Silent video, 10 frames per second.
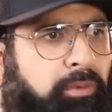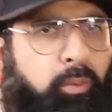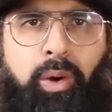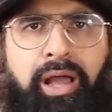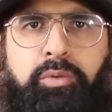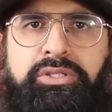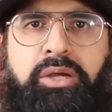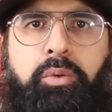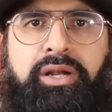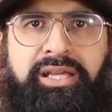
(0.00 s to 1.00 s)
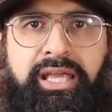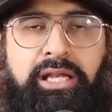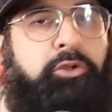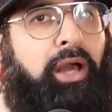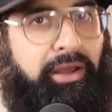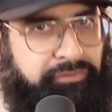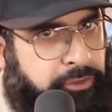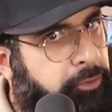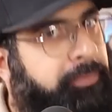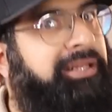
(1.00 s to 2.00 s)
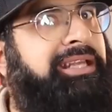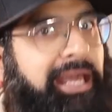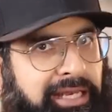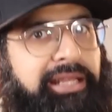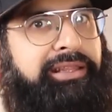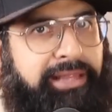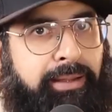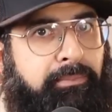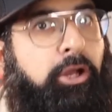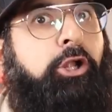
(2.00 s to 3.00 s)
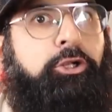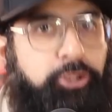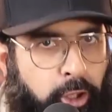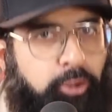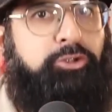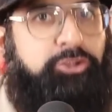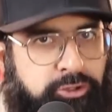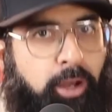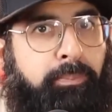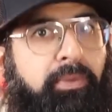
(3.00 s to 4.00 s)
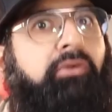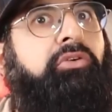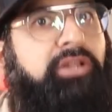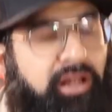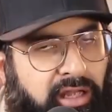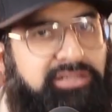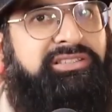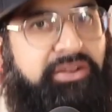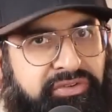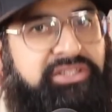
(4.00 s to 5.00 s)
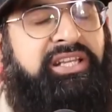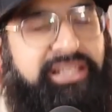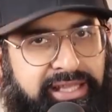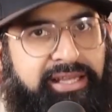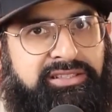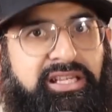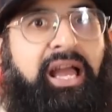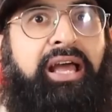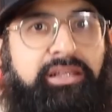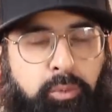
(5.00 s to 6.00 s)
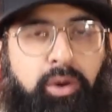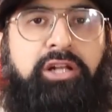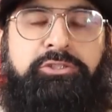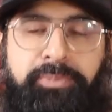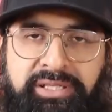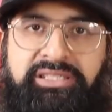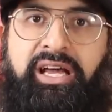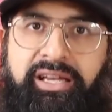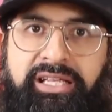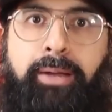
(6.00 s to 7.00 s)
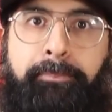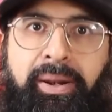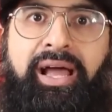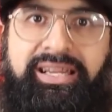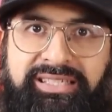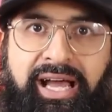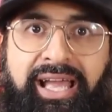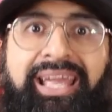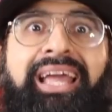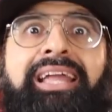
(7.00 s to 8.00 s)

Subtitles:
Why would they want to kill you? Have you been killing them non-stop for the last 70 years and the world's been turning a blind eye?